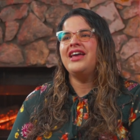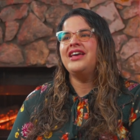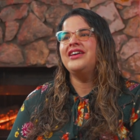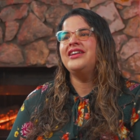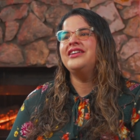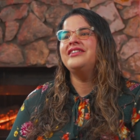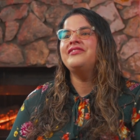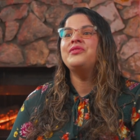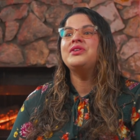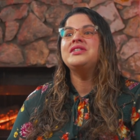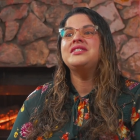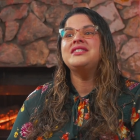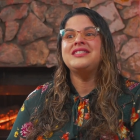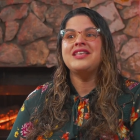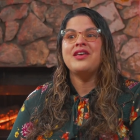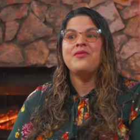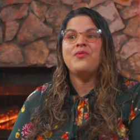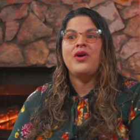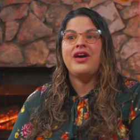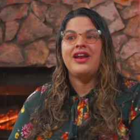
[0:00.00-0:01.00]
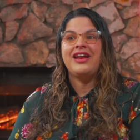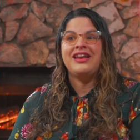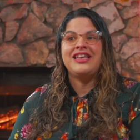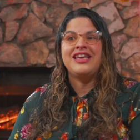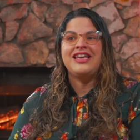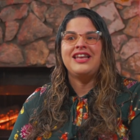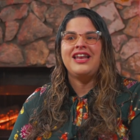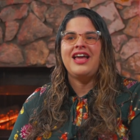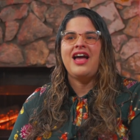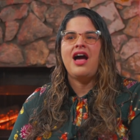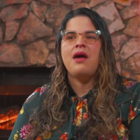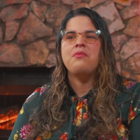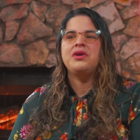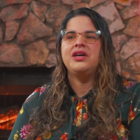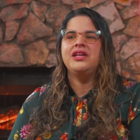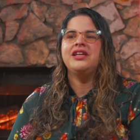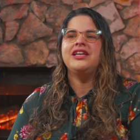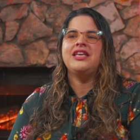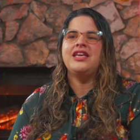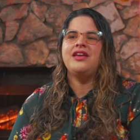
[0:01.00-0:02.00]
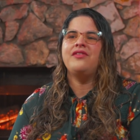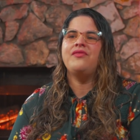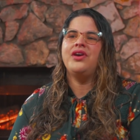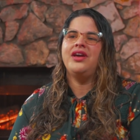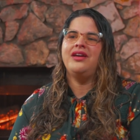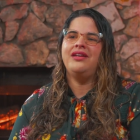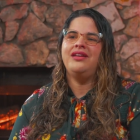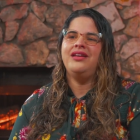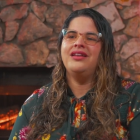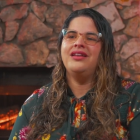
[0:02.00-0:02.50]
couldn't receive what I needed, I'm gonna give it.